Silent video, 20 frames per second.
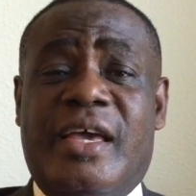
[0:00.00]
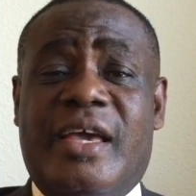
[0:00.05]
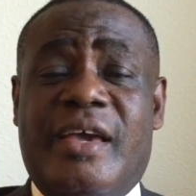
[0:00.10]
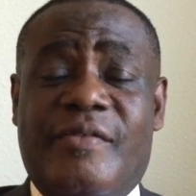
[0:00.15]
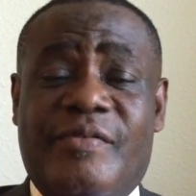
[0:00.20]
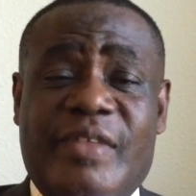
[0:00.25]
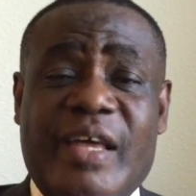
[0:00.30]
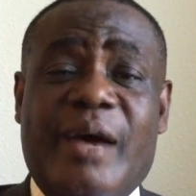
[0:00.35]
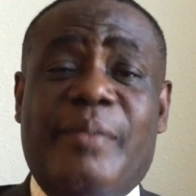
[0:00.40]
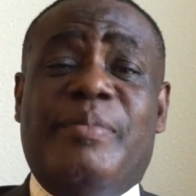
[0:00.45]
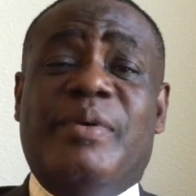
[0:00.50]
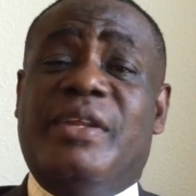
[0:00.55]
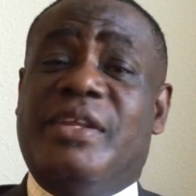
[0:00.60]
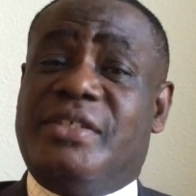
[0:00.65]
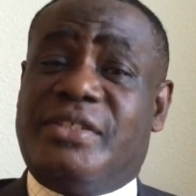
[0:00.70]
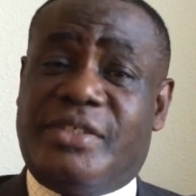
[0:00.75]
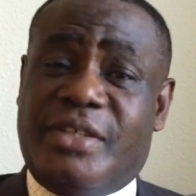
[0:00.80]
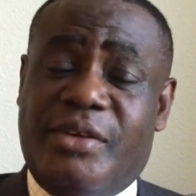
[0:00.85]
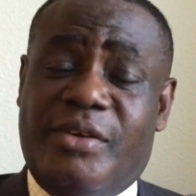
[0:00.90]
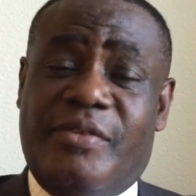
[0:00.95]
if that be the
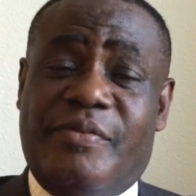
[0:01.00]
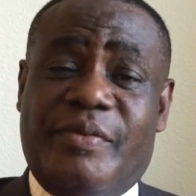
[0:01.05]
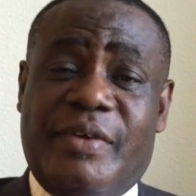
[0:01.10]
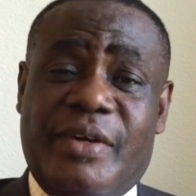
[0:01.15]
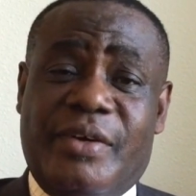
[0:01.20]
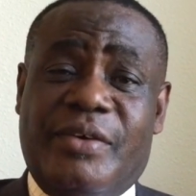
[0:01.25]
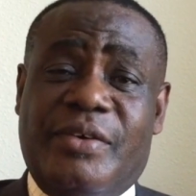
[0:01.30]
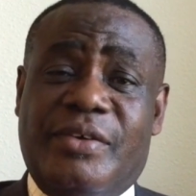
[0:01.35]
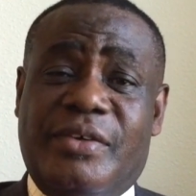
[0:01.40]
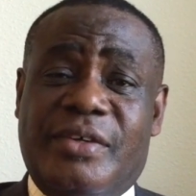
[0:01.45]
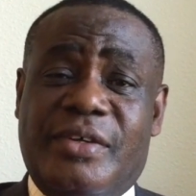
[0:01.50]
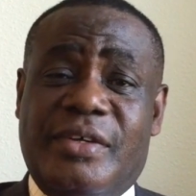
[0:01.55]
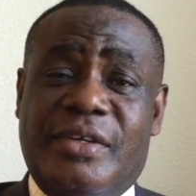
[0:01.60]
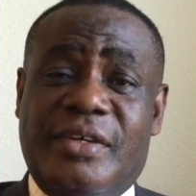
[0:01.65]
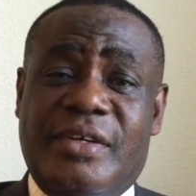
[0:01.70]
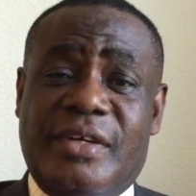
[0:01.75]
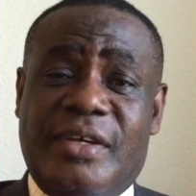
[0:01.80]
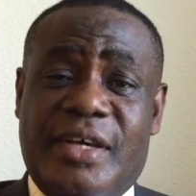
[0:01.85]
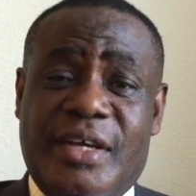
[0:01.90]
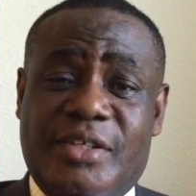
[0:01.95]
Son of God,
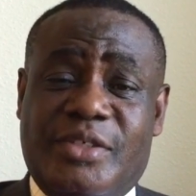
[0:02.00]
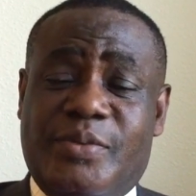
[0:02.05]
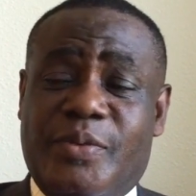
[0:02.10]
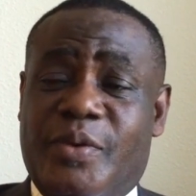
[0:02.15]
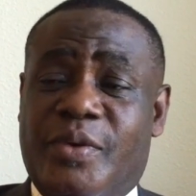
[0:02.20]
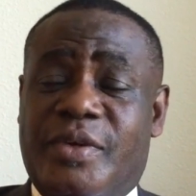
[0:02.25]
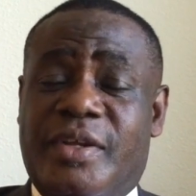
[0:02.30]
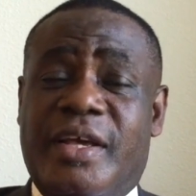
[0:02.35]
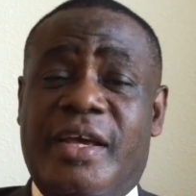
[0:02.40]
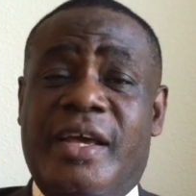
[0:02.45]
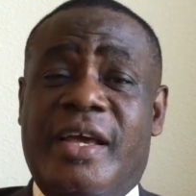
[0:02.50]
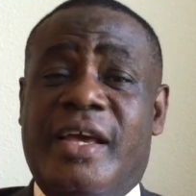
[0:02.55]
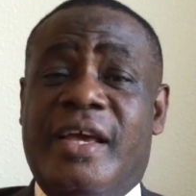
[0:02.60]
guess what?